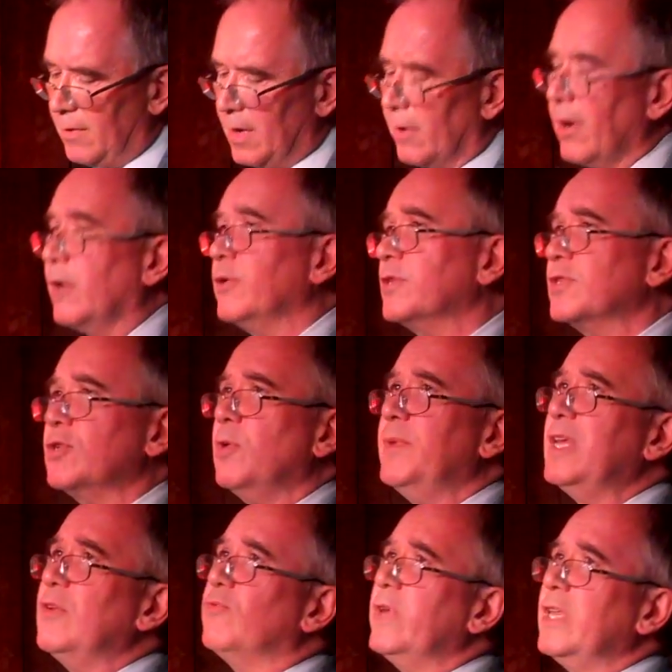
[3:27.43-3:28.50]
There are so
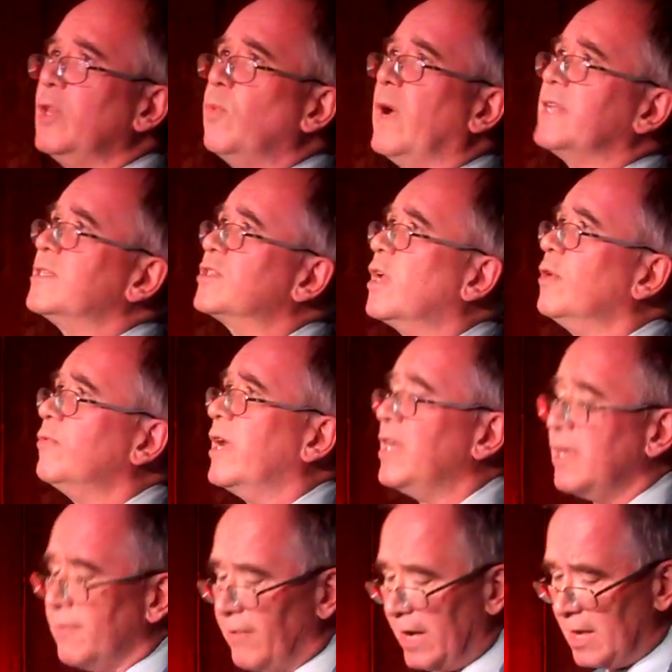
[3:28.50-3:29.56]
many real ones
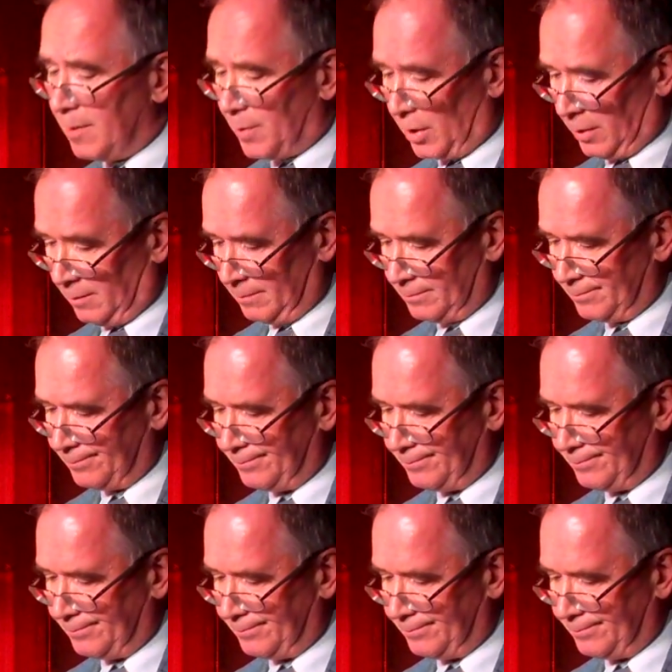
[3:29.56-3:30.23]
already available.